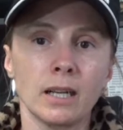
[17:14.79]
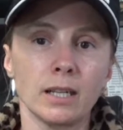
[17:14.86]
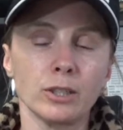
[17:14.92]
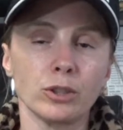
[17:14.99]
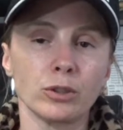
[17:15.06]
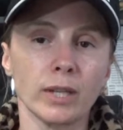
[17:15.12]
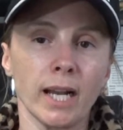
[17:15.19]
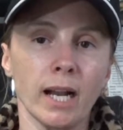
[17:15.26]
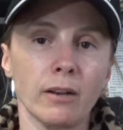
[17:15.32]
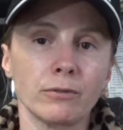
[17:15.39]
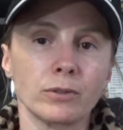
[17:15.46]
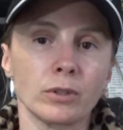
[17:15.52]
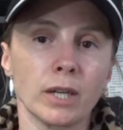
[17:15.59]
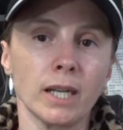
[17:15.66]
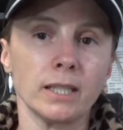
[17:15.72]
A year
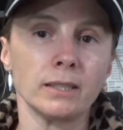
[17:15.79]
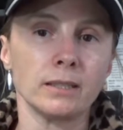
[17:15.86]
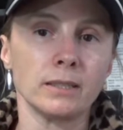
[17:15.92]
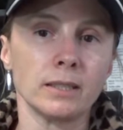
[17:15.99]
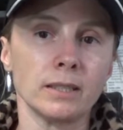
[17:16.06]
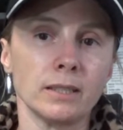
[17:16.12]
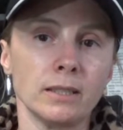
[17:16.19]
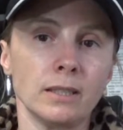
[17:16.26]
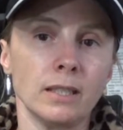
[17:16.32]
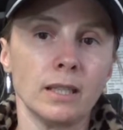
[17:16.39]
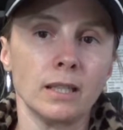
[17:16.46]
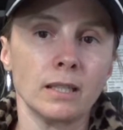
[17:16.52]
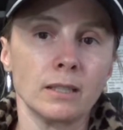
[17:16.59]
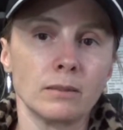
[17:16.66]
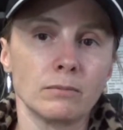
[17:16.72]
after I did
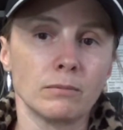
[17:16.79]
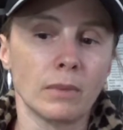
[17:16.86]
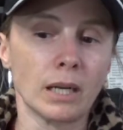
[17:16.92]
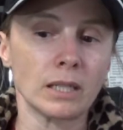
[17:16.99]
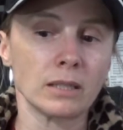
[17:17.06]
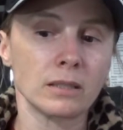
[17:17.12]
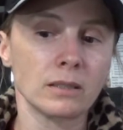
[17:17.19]
my